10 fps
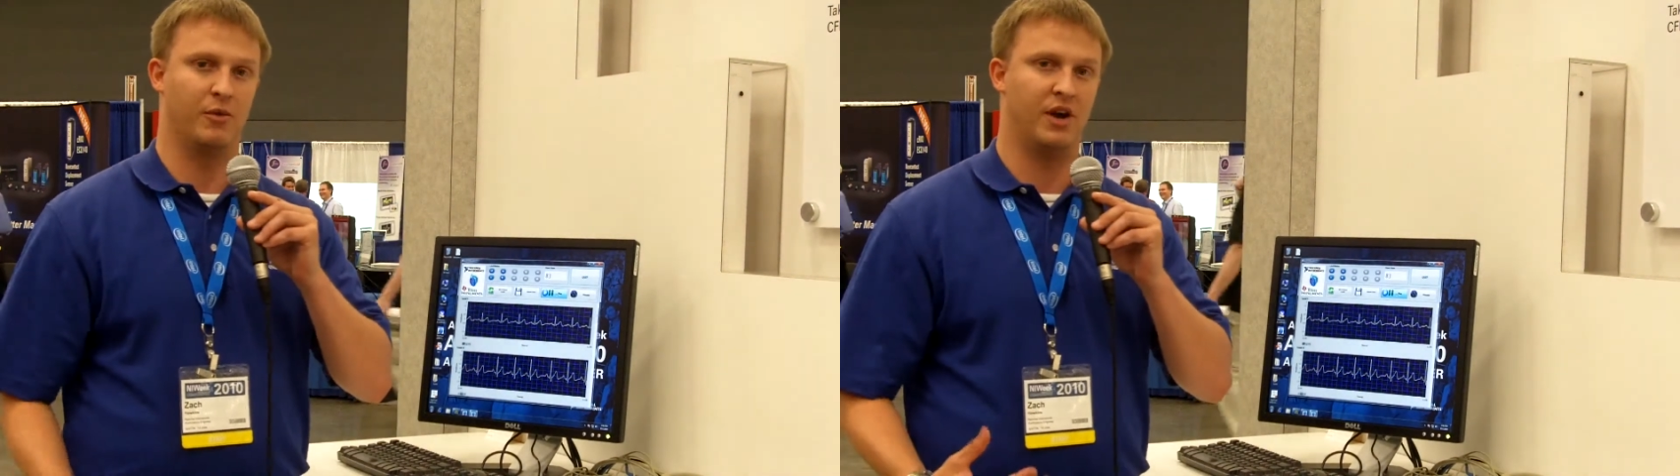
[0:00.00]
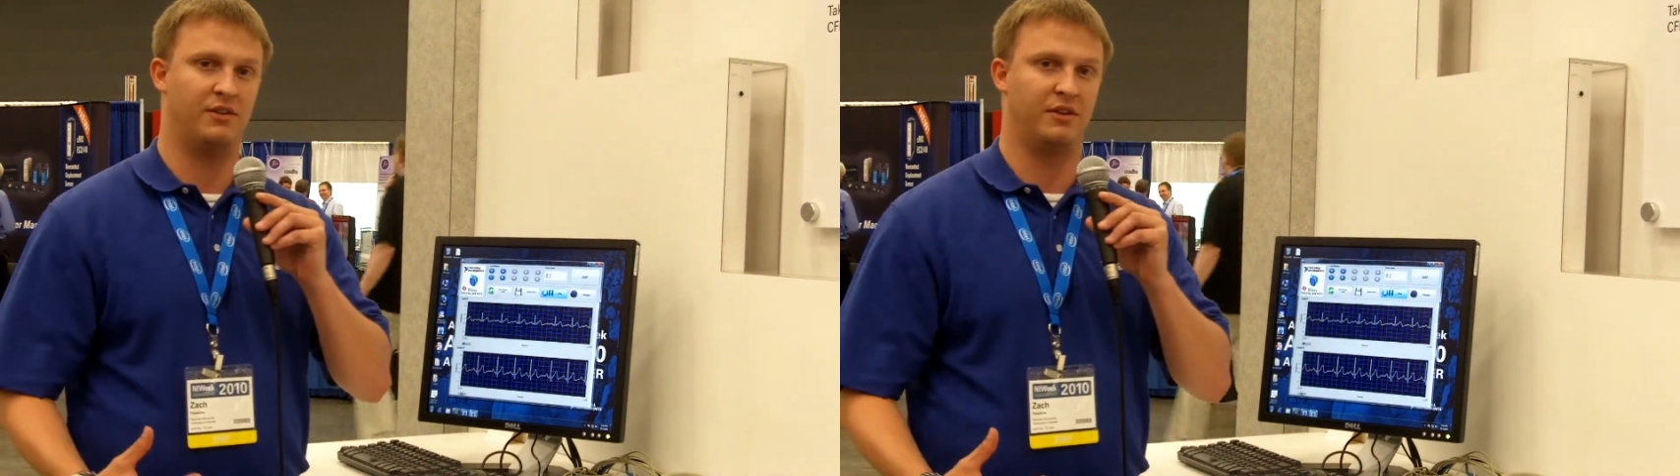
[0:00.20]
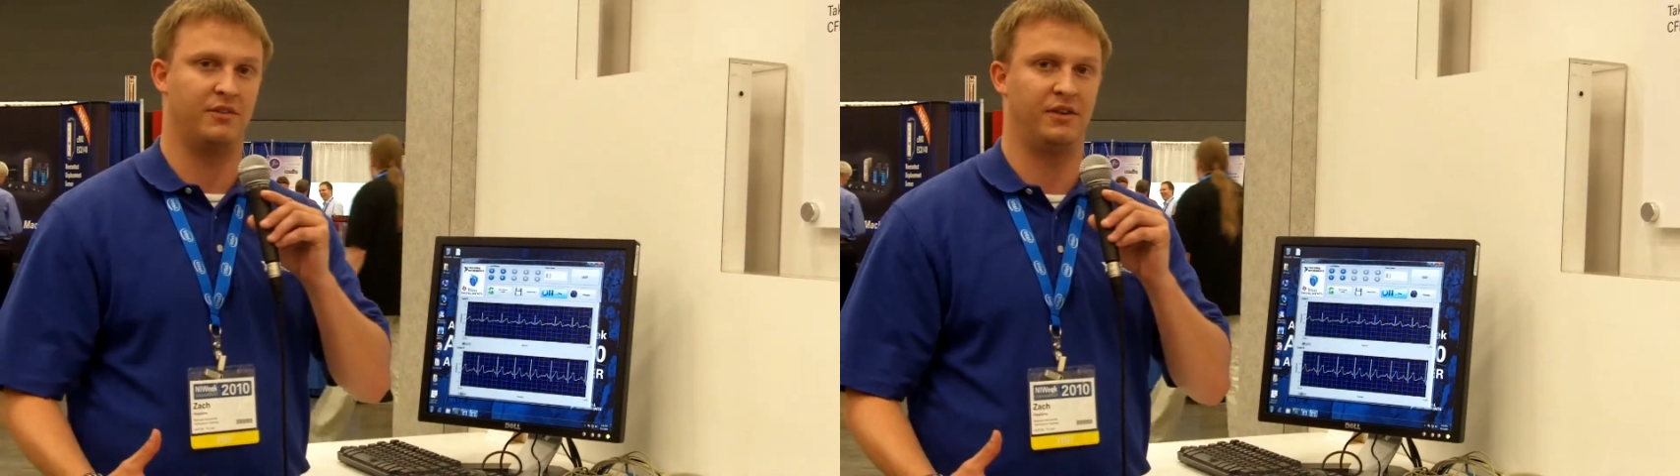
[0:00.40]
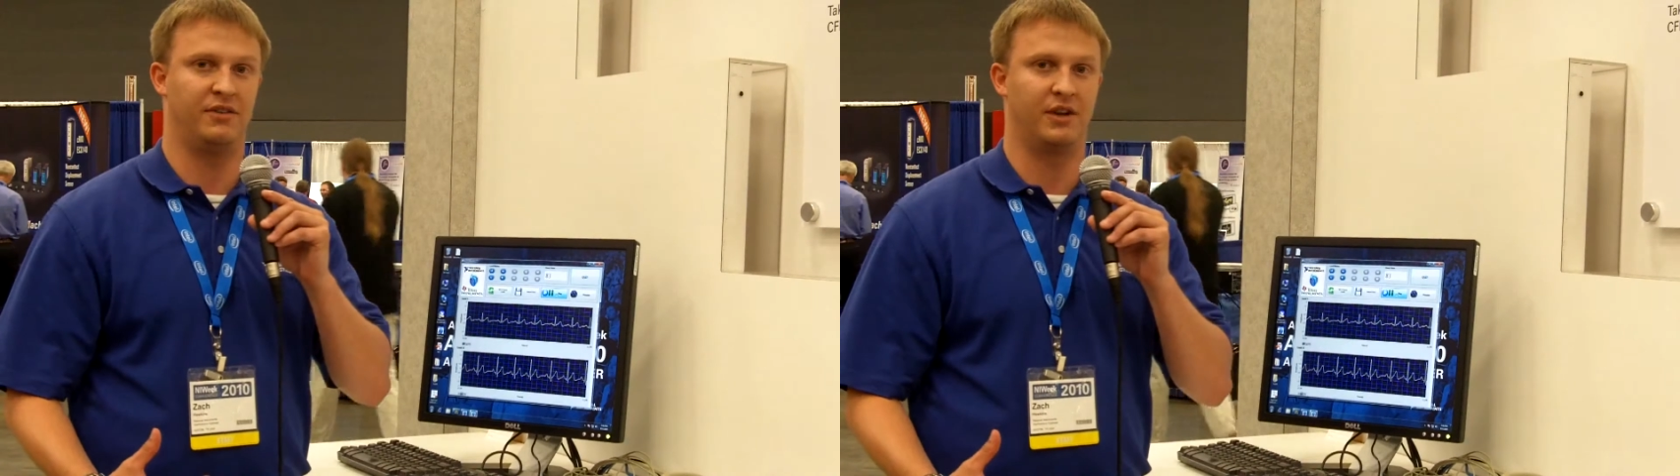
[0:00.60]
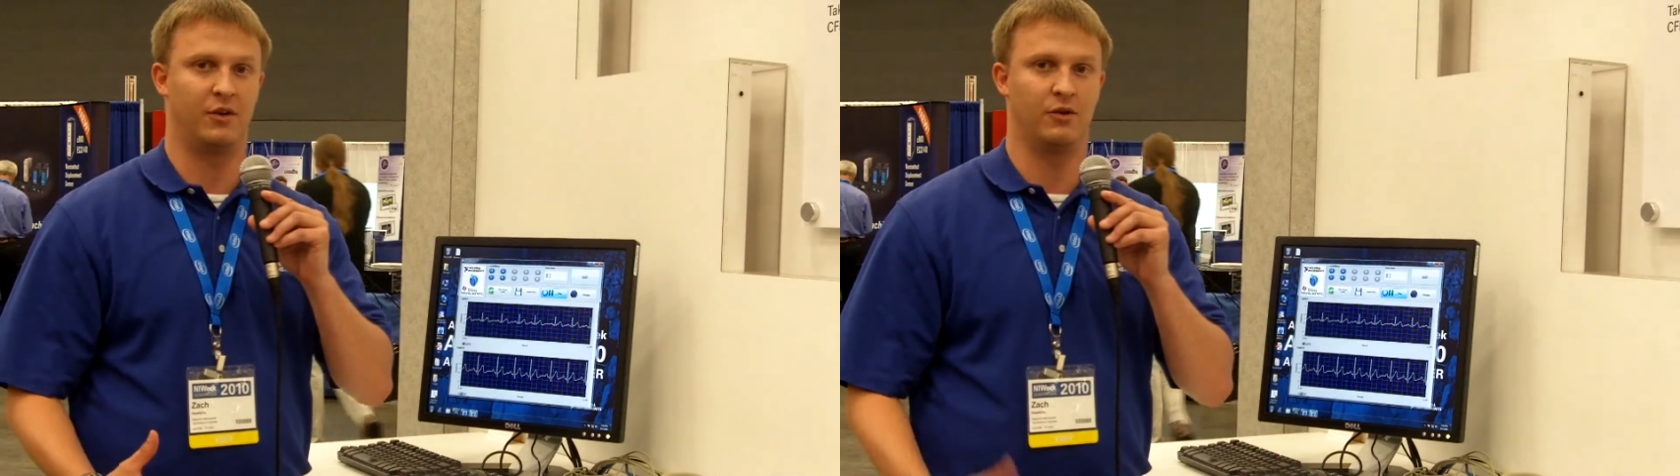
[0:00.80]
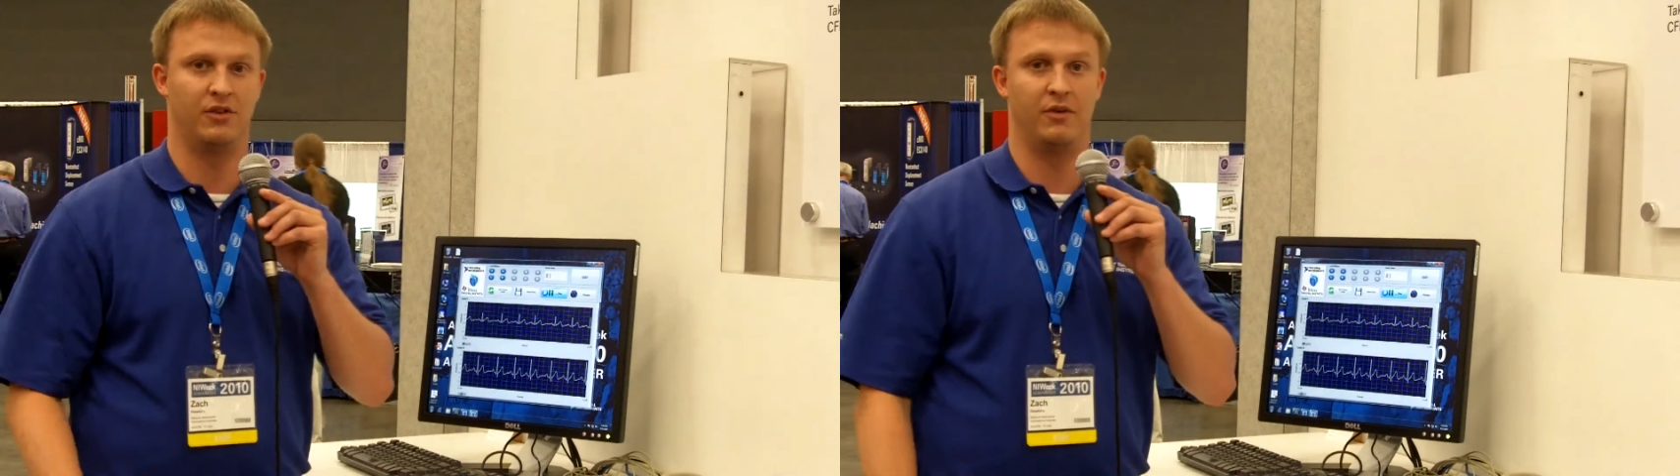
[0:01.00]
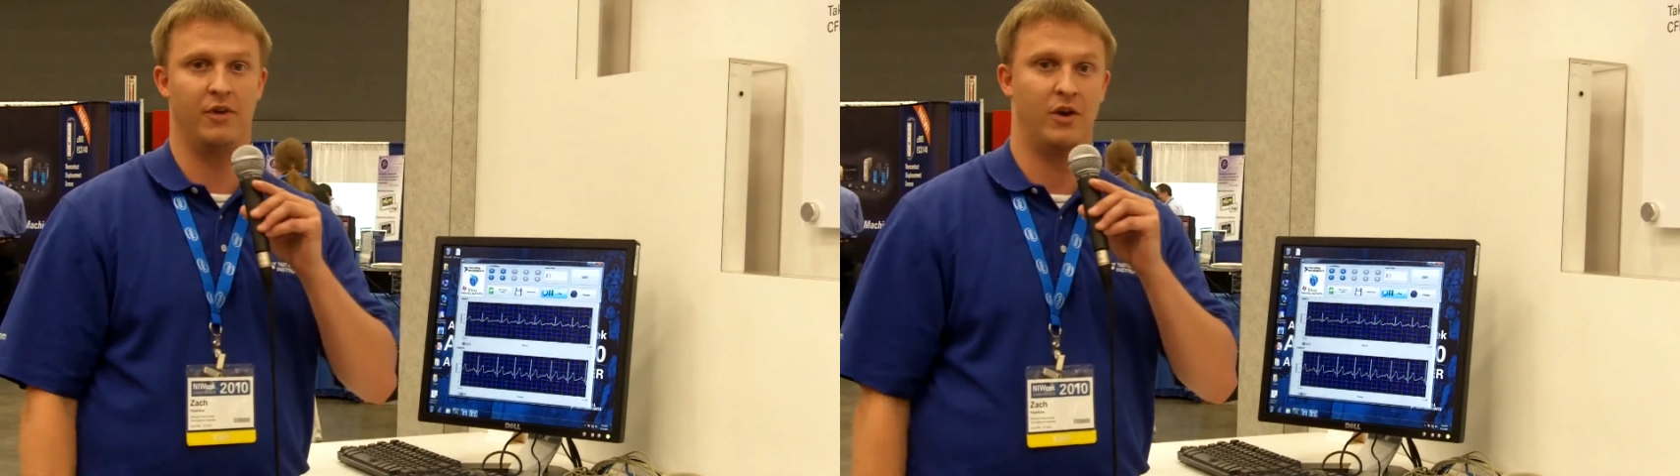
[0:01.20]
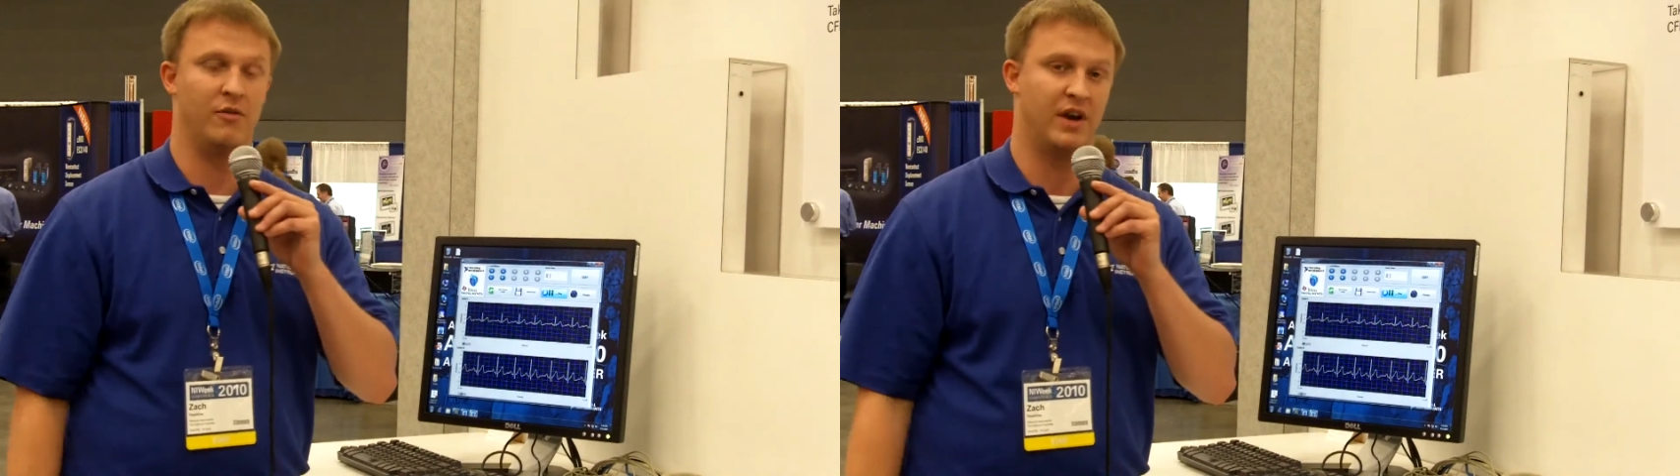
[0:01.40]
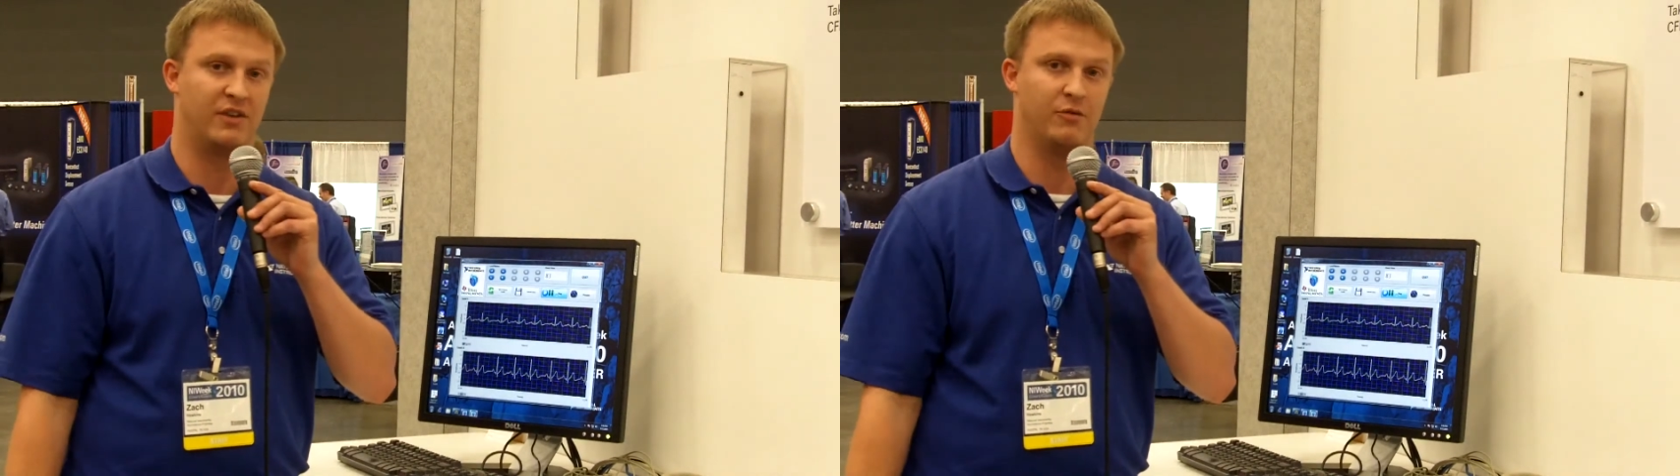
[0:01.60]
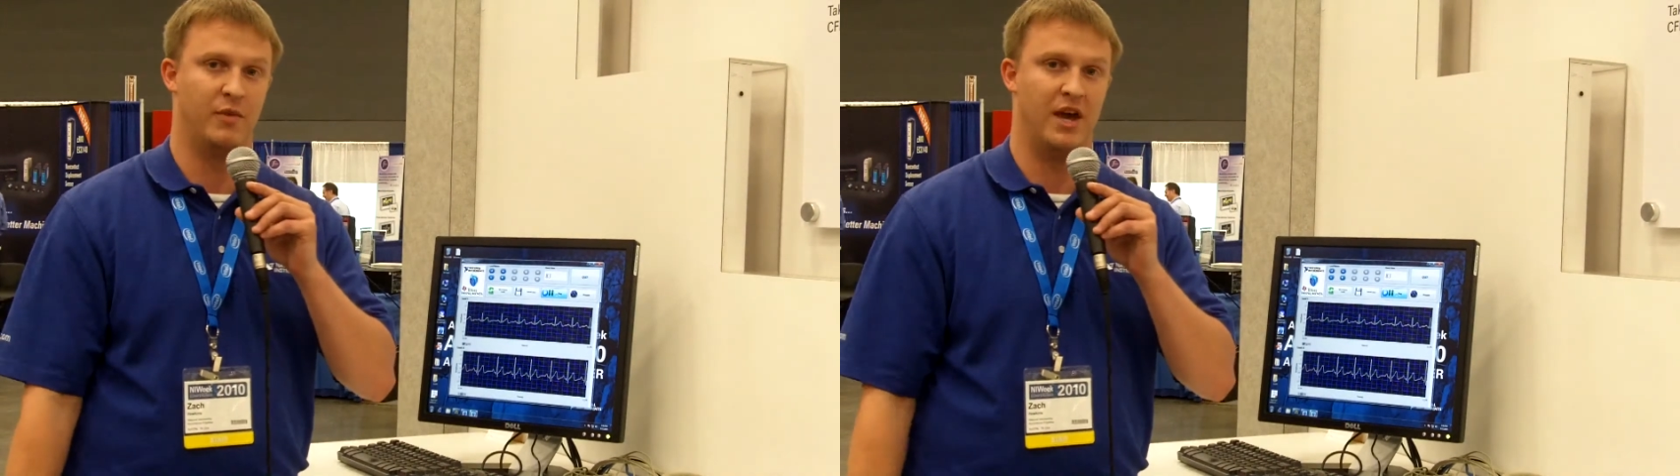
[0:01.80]
process these signals in a very
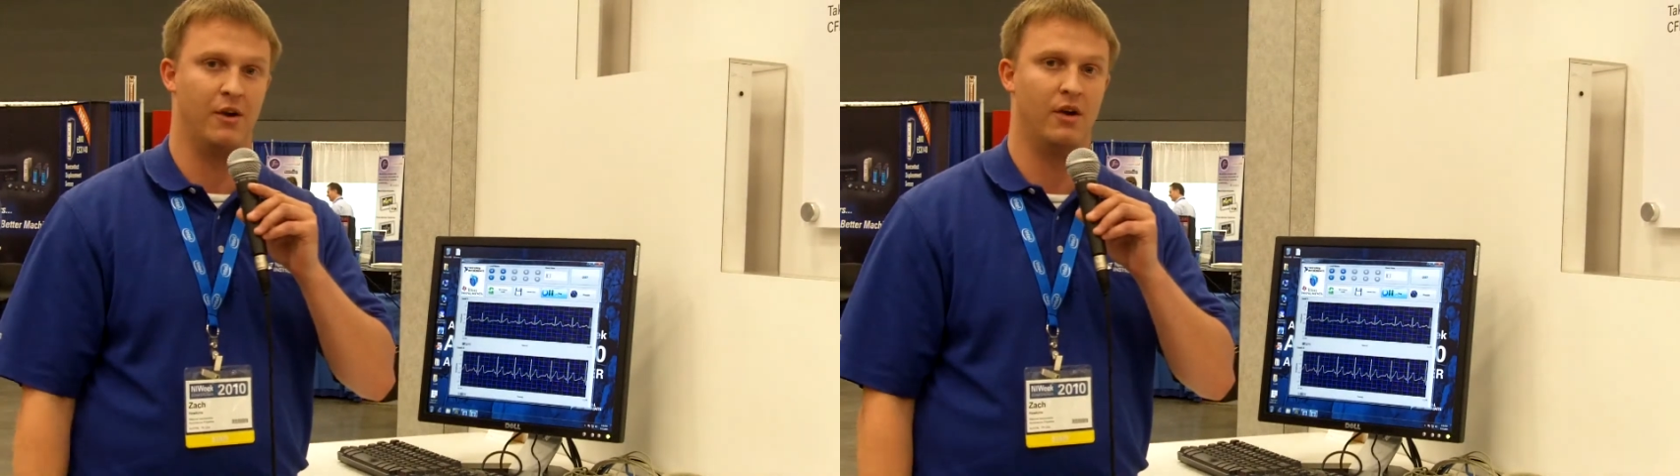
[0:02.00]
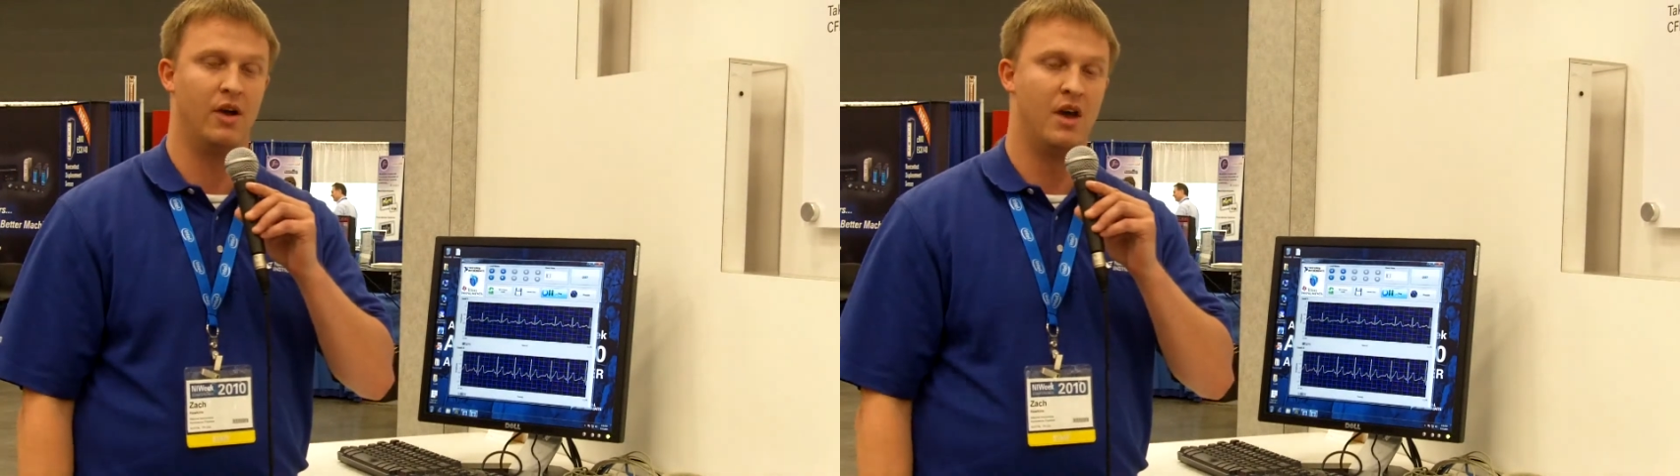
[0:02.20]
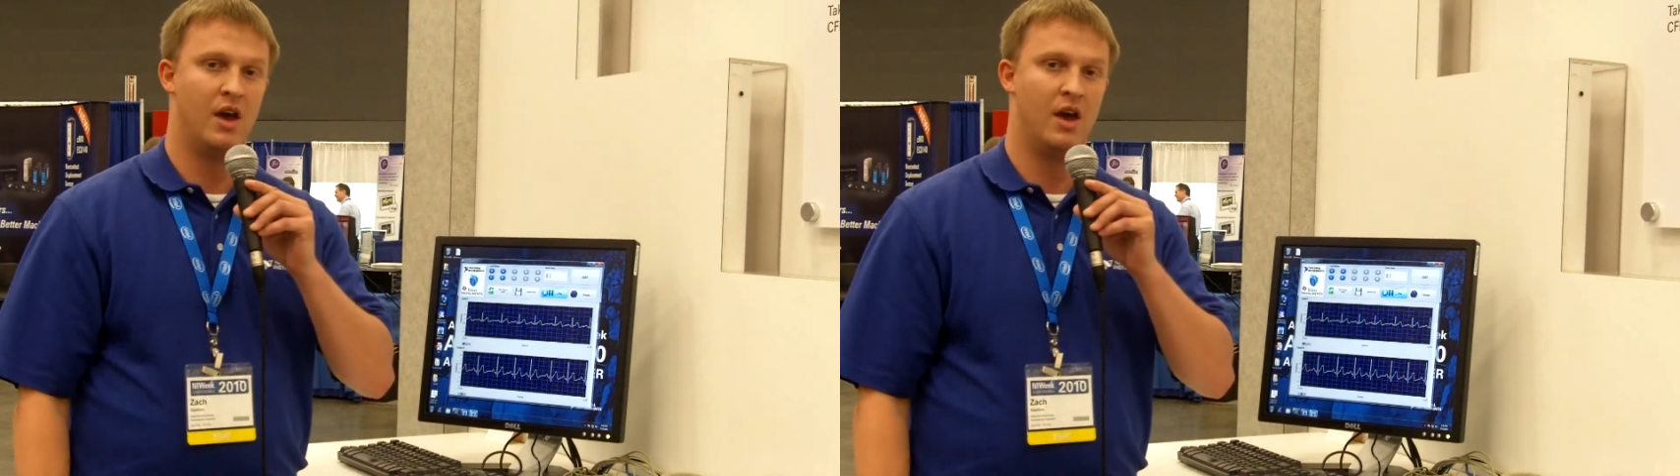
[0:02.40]
effective manner,